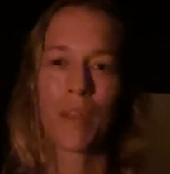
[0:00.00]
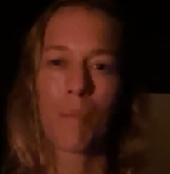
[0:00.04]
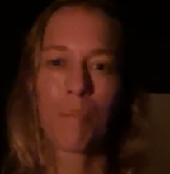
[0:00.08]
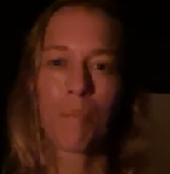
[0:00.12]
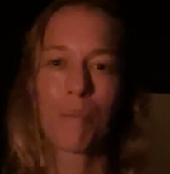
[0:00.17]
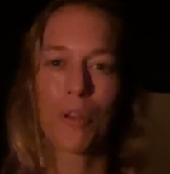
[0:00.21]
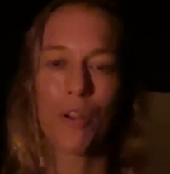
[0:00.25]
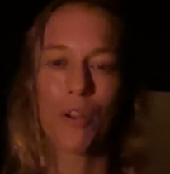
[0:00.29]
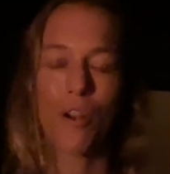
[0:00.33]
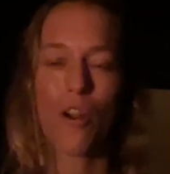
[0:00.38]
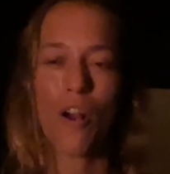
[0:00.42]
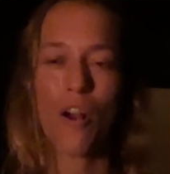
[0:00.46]

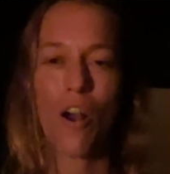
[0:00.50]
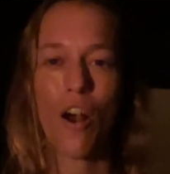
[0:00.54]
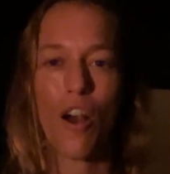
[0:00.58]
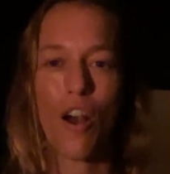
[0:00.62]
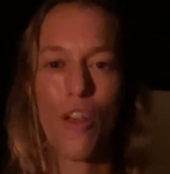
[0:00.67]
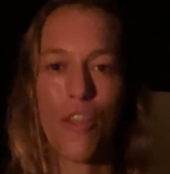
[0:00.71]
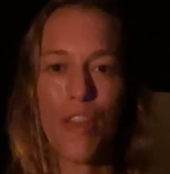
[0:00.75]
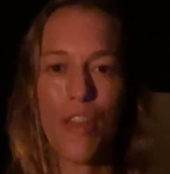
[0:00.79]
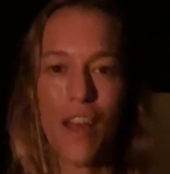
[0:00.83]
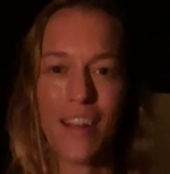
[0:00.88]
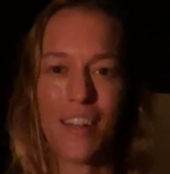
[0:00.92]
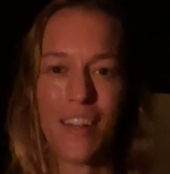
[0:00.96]
pure
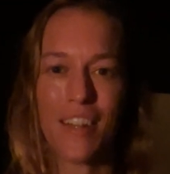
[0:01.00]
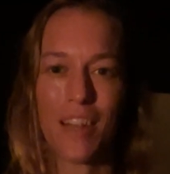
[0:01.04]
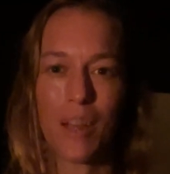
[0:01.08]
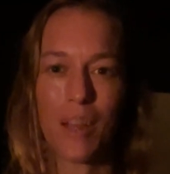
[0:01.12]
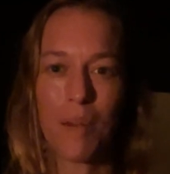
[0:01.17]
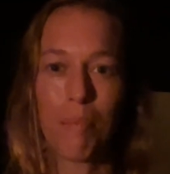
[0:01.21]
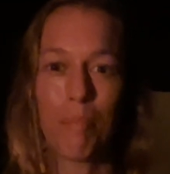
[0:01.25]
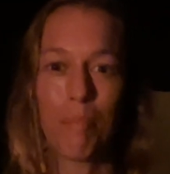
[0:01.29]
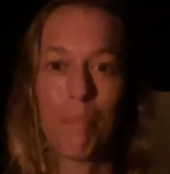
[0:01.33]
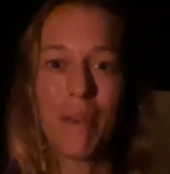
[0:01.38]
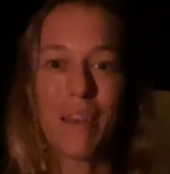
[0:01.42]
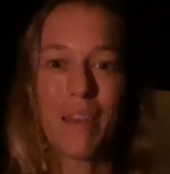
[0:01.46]
authentic
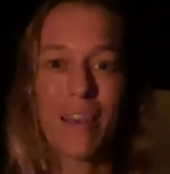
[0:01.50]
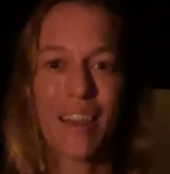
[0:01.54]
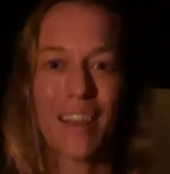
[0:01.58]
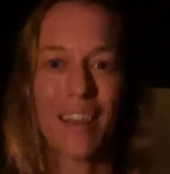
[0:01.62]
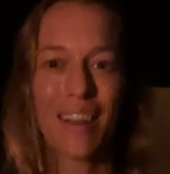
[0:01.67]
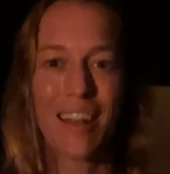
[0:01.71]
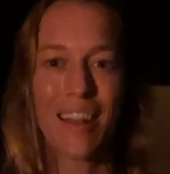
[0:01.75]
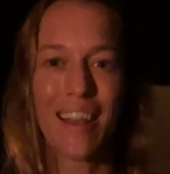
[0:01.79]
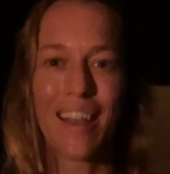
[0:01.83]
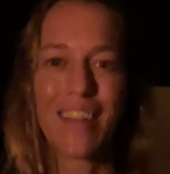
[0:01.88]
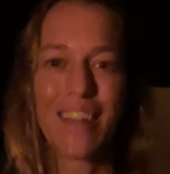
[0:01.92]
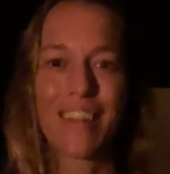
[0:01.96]

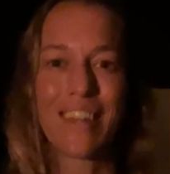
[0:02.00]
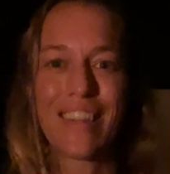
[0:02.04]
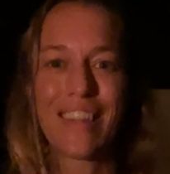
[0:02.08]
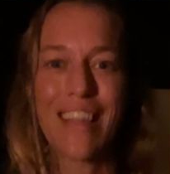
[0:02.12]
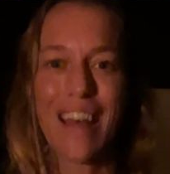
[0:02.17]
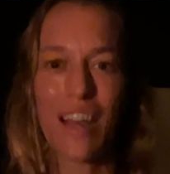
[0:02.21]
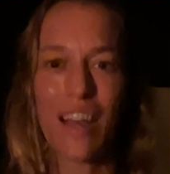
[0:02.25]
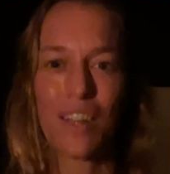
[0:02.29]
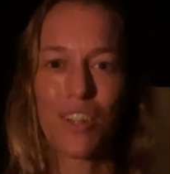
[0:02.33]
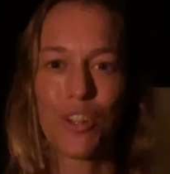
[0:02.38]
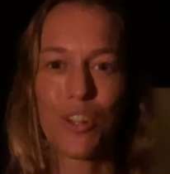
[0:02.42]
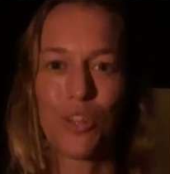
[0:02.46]
beingness
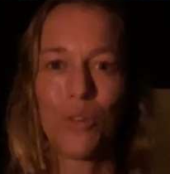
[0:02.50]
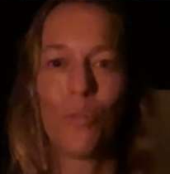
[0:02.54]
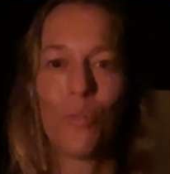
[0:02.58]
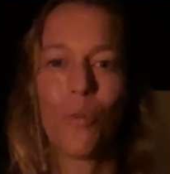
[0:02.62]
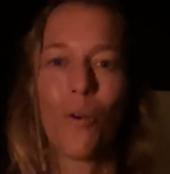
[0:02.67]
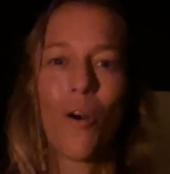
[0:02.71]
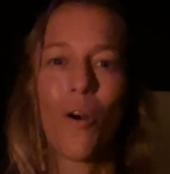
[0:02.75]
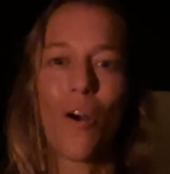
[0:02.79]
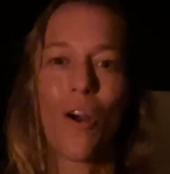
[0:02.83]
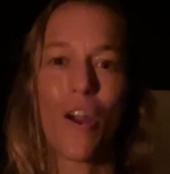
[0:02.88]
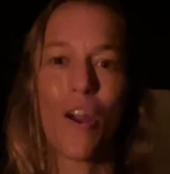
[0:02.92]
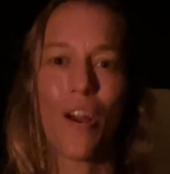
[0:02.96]
that you
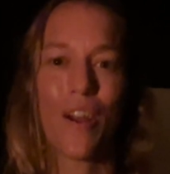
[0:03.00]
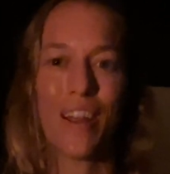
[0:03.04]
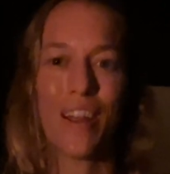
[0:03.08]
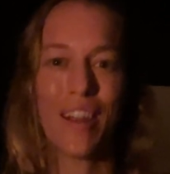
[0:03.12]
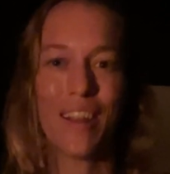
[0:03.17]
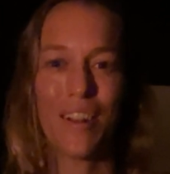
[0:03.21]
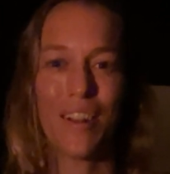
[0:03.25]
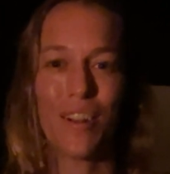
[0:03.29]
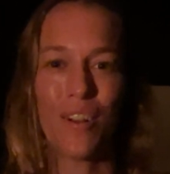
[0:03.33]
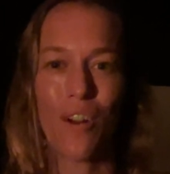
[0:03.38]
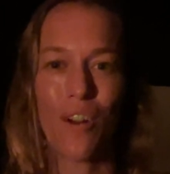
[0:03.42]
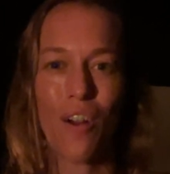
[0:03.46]
are
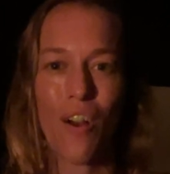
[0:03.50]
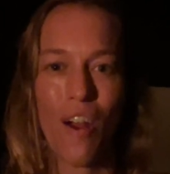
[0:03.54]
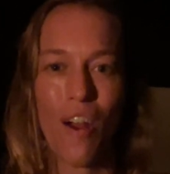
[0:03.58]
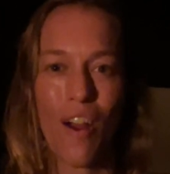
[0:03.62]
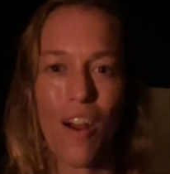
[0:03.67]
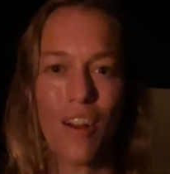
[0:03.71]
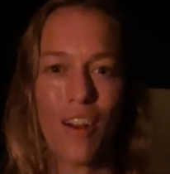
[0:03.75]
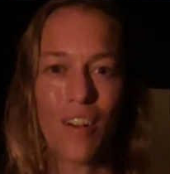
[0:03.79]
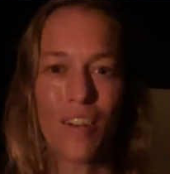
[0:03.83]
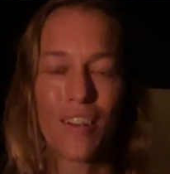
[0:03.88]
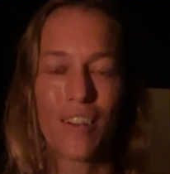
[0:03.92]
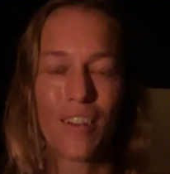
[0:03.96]
in your
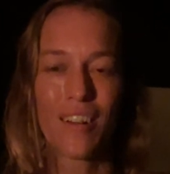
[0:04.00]
heart.